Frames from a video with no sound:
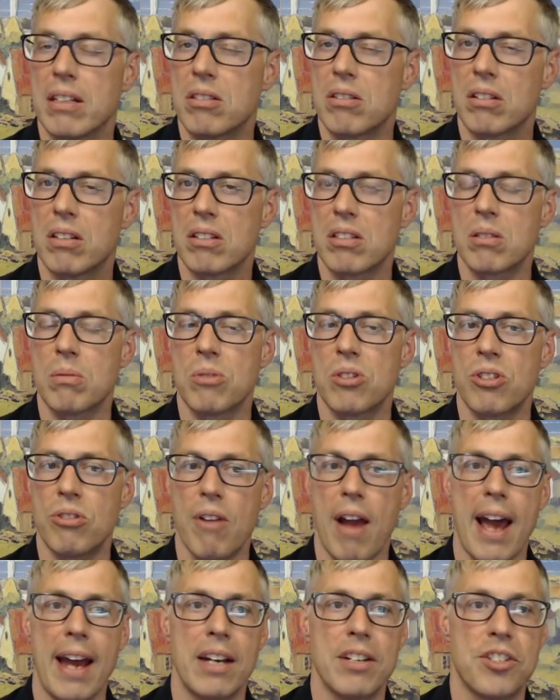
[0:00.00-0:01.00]
So there's some
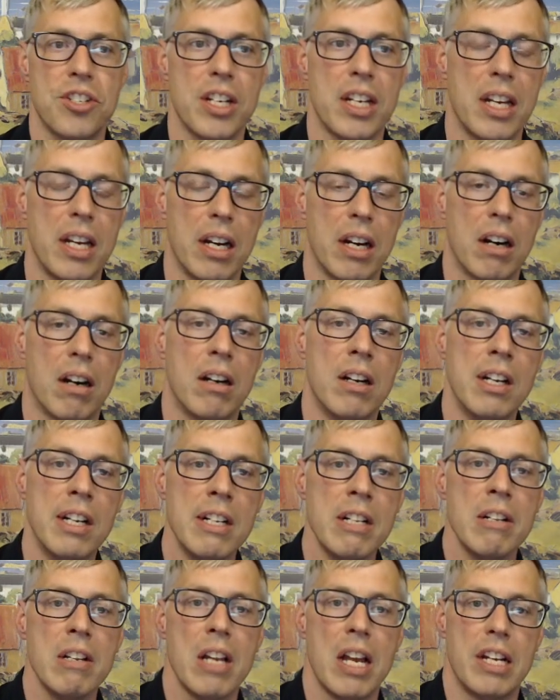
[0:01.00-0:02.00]
strategy here,
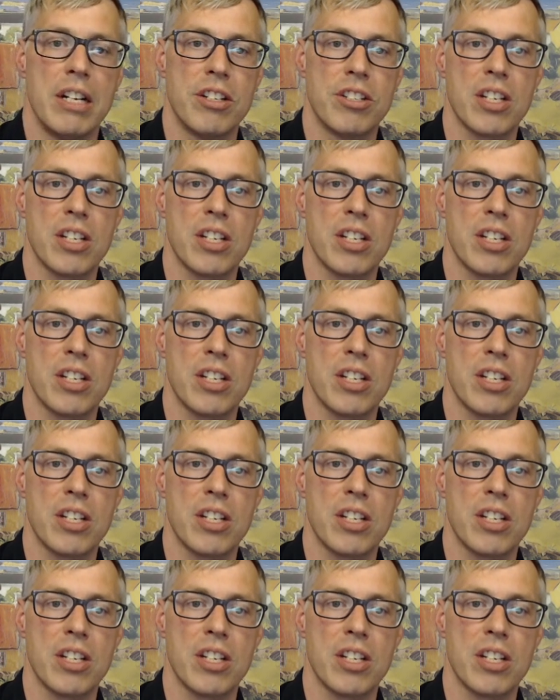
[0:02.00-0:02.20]
and you